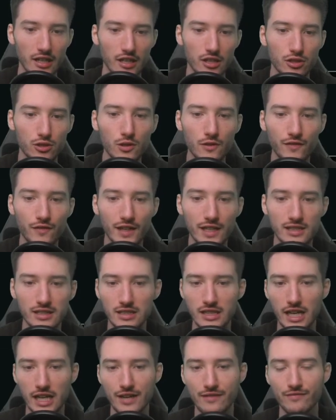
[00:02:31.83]
2 Faceless
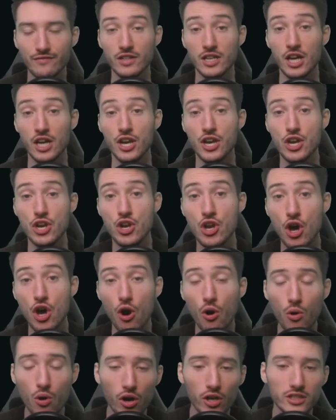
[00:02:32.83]
Haven.
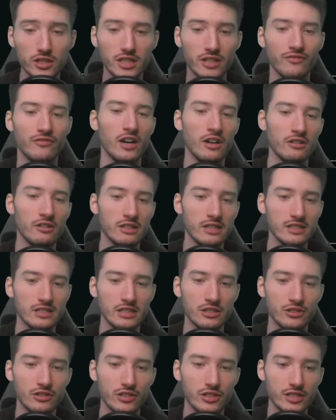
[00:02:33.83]
No Otavara is
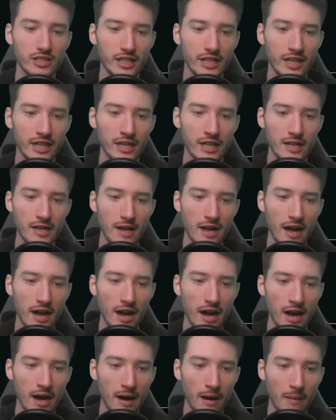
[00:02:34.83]
interesting.
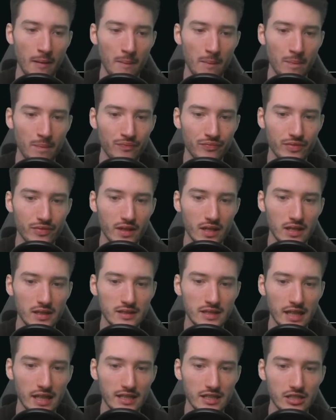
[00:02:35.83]

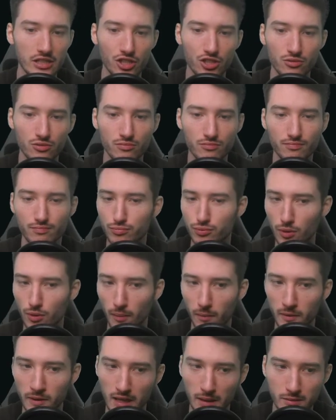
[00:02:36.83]
That decision
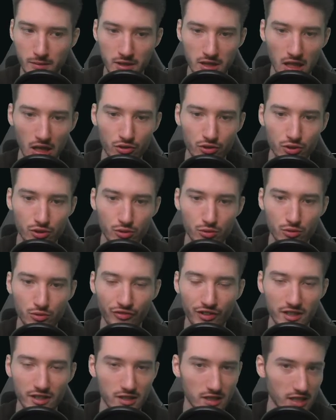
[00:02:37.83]
probably comes down to
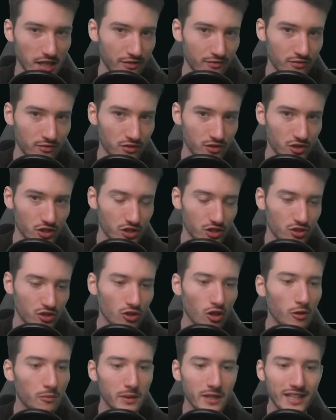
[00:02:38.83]
Faceless Haven just
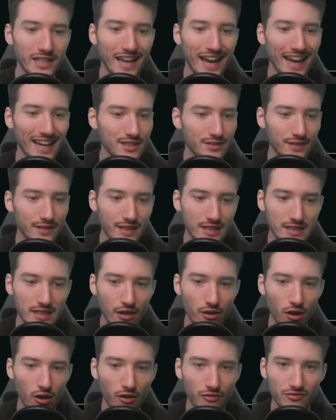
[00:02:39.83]
not being activated that
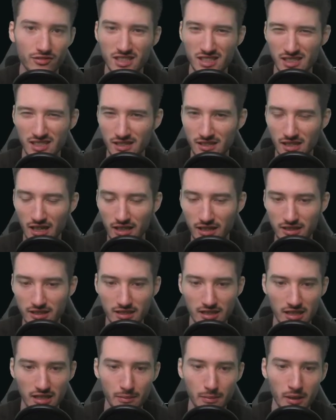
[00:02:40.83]
often in this
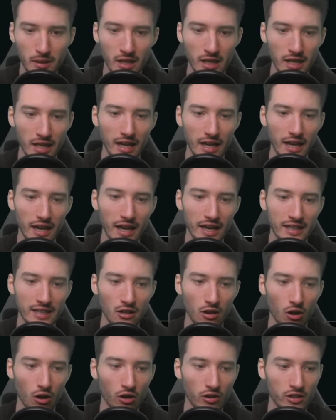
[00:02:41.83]
archetype any
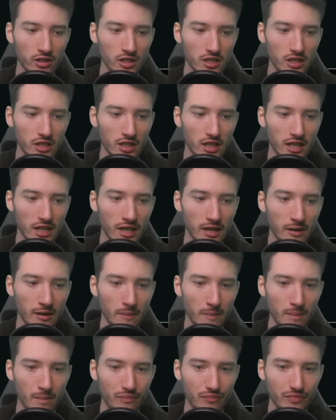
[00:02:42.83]
longer,
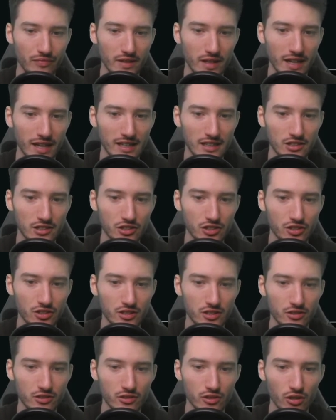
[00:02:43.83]
and just,
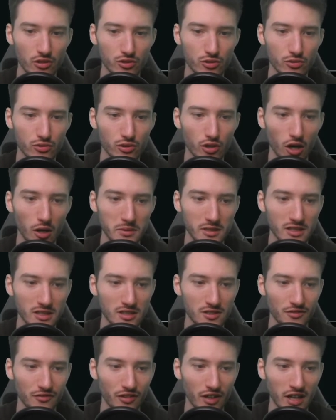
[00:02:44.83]
you know, 2 copies is
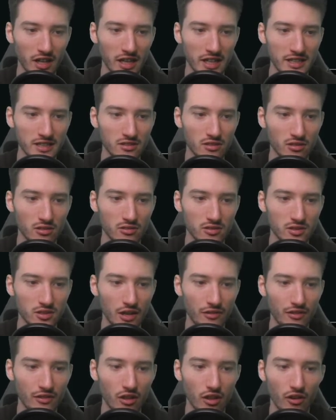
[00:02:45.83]
fine. You
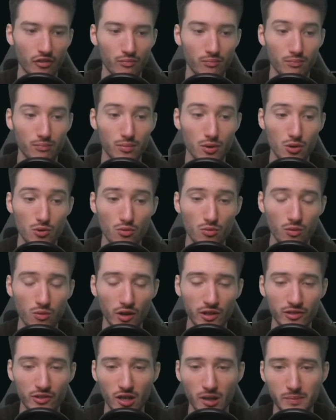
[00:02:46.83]
have a lot of blue
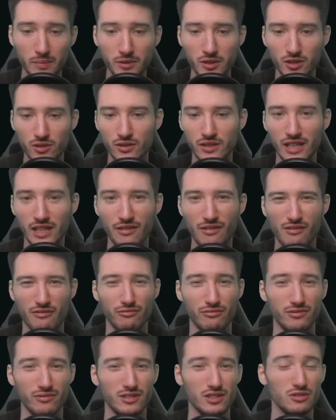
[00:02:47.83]
1-drops, so you
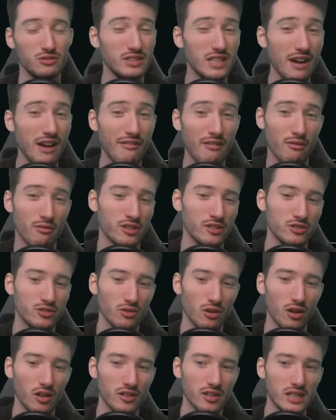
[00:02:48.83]
never want to
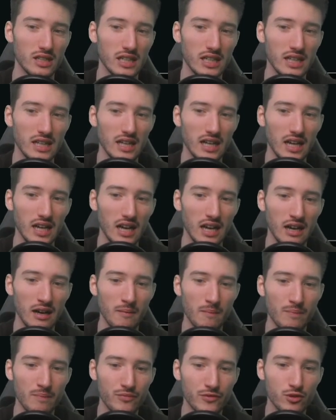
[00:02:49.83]
draw
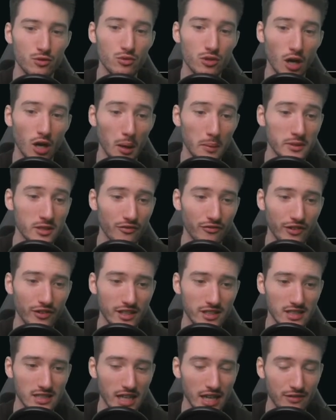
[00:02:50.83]
2 copies of
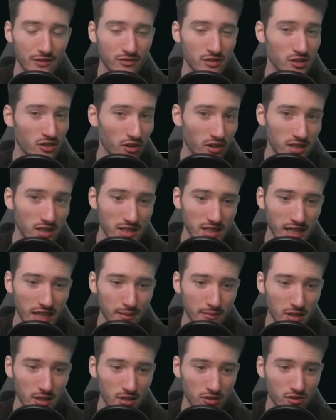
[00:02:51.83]
Faceless Haven in the early
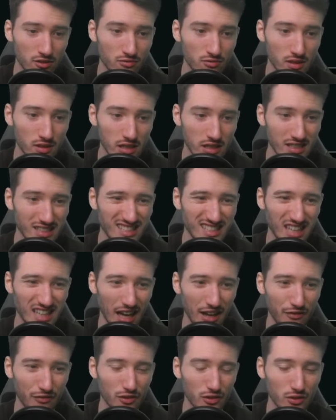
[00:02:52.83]
game. That could really
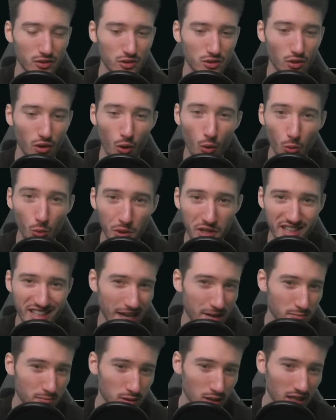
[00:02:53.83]
stifle your own
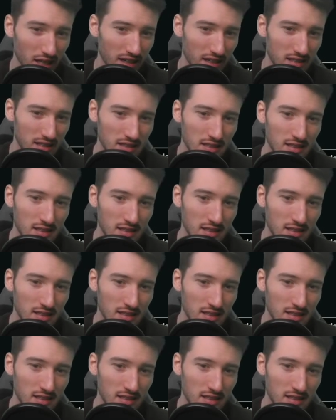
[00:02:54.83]
game plan.